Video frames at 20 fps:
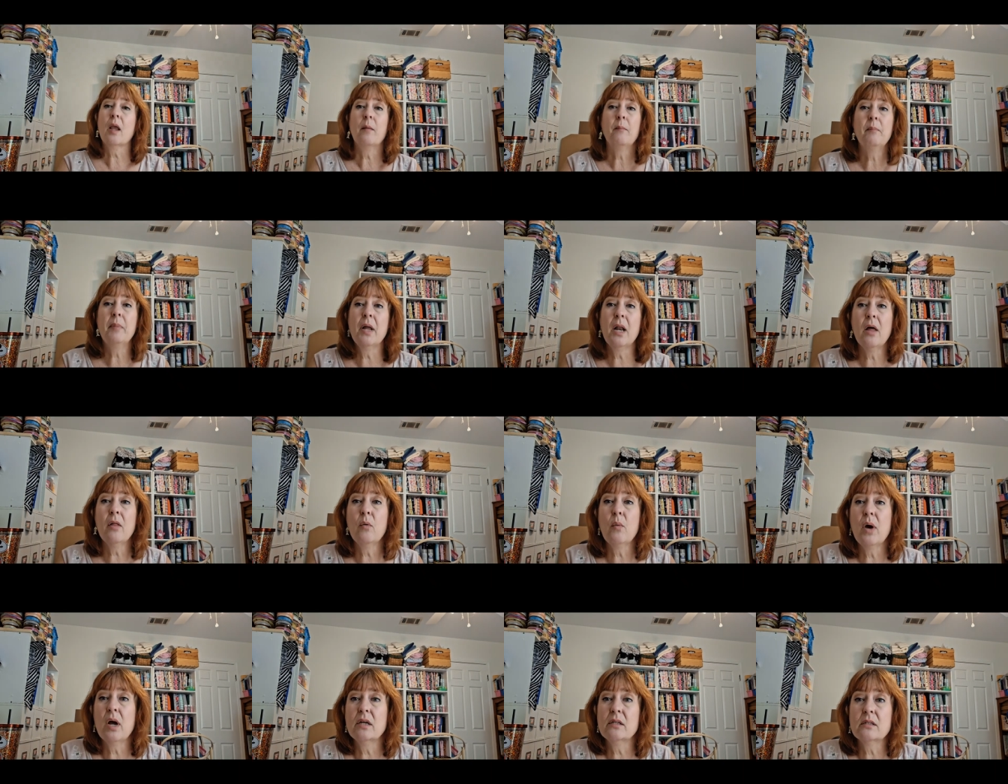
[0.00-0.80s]
But
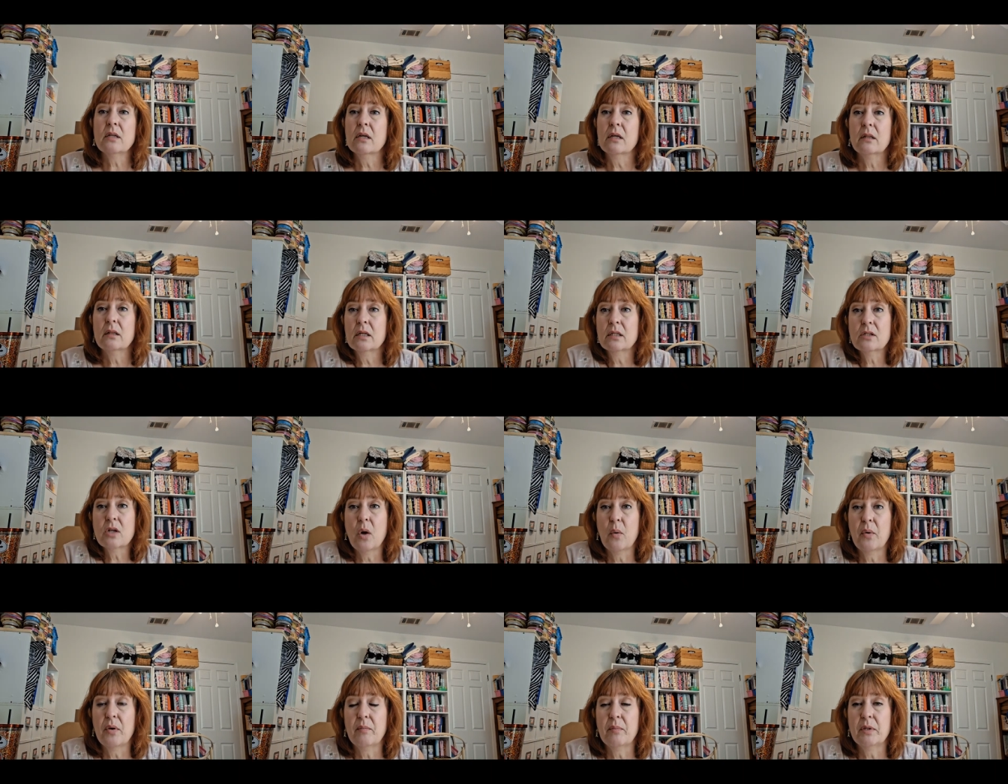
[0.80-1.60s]
otherwise, that's all
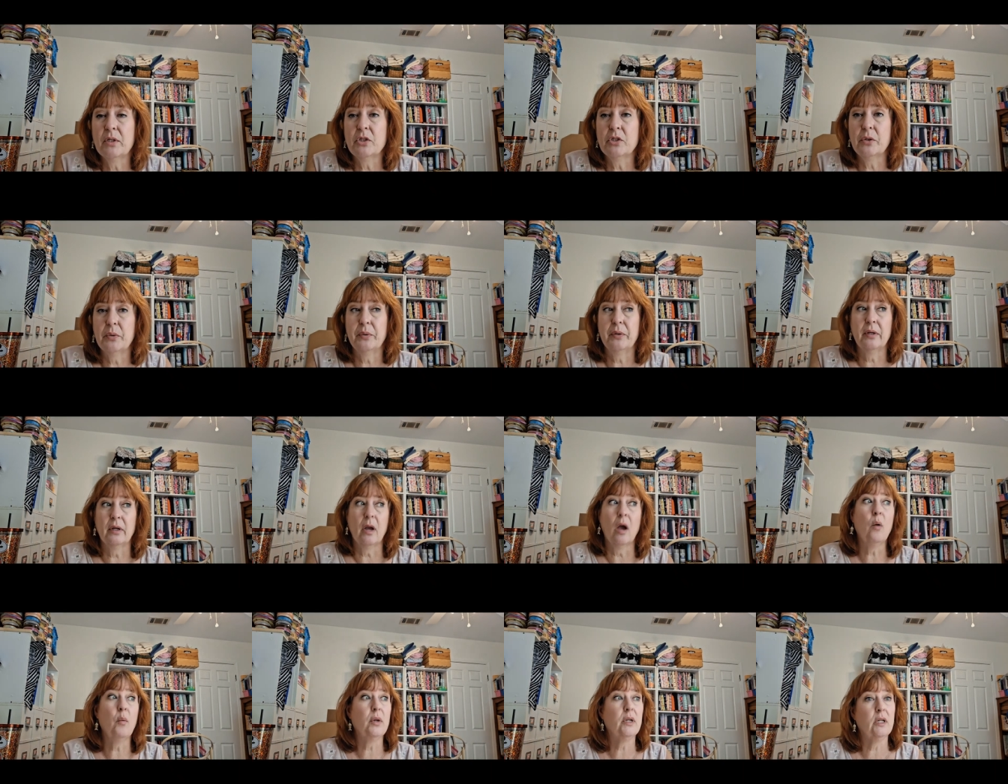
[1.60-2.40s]
we've been doing.
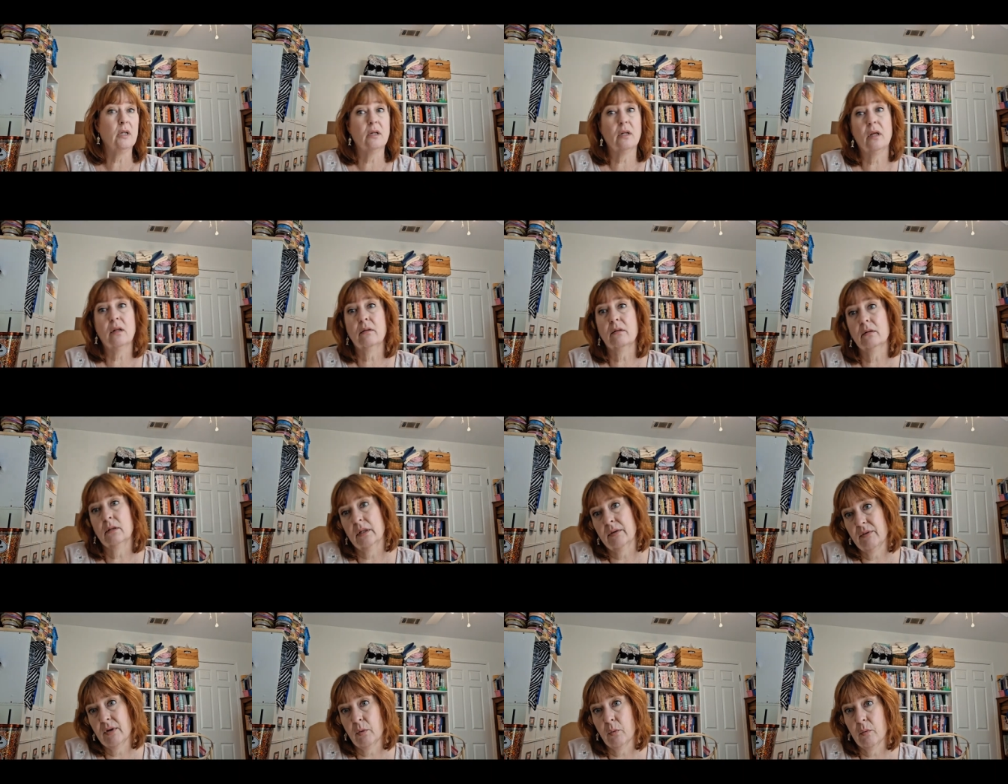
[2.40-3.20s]
Oh, we did get
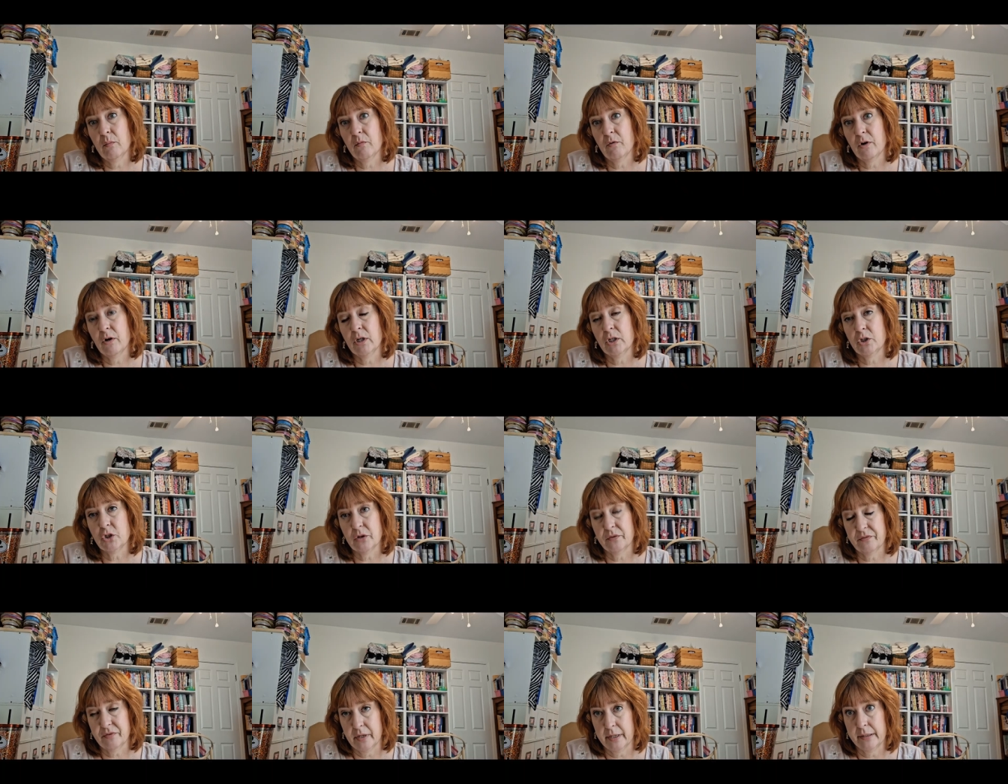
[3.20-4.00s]
living room
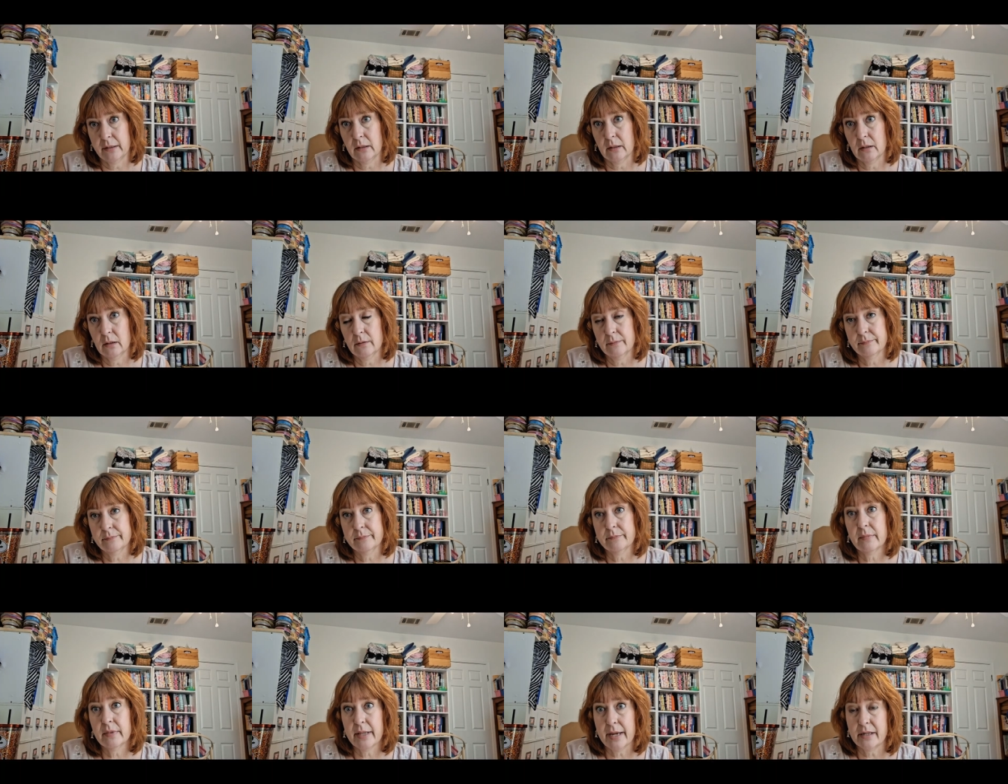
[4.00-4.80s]
furniture finally.
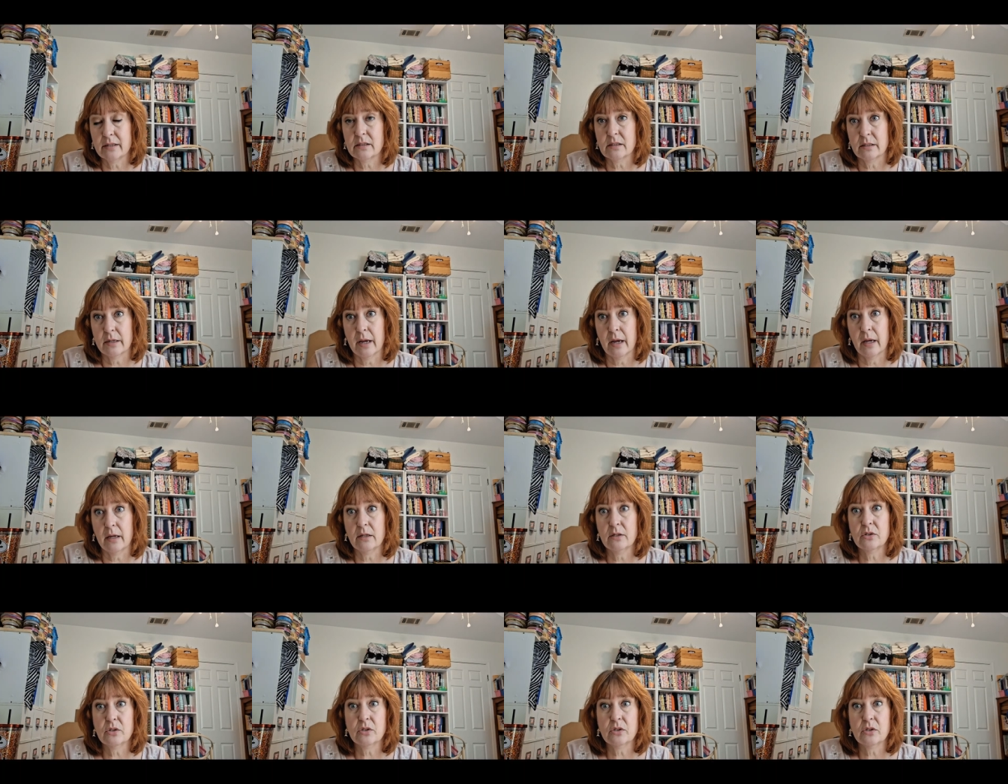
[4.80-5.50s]
That's nice.